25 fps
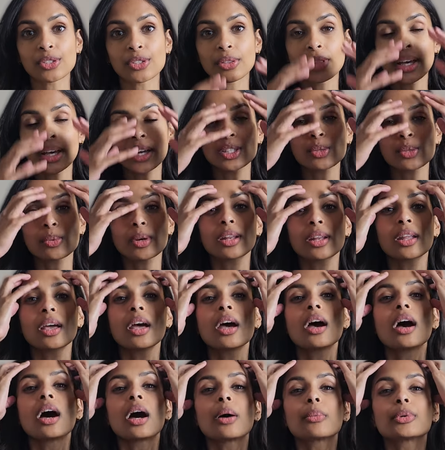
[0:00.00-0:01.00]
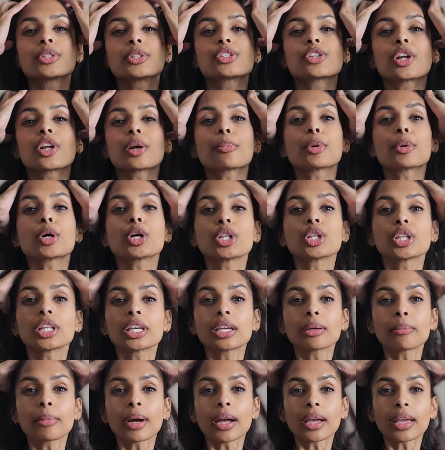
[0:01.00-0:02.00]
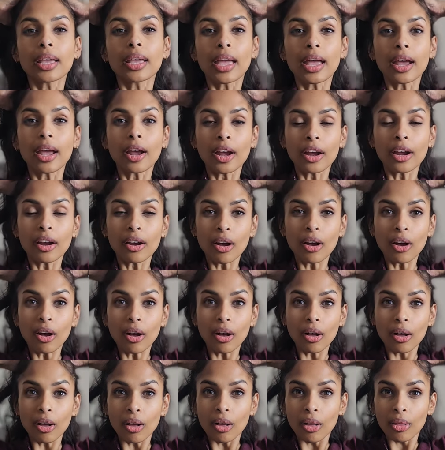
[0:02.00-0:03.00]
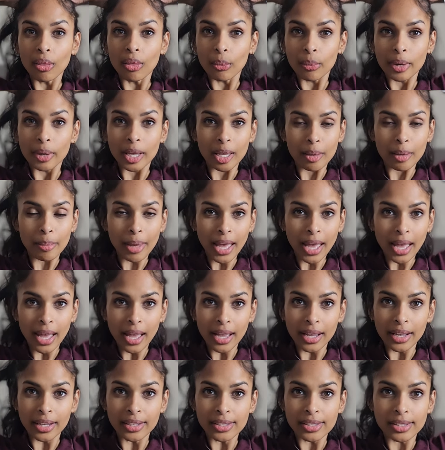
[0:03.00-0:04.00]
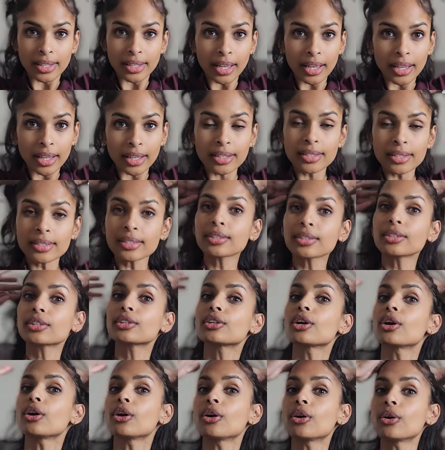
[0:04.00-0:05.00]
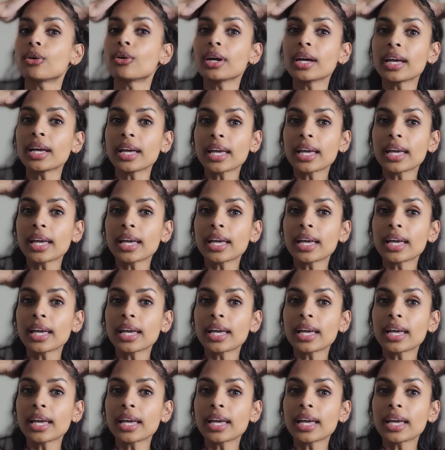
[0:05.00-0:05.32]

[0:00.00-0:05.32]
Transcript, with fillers: So that's when I would start pulling my hair all the way back, as tight as it could go,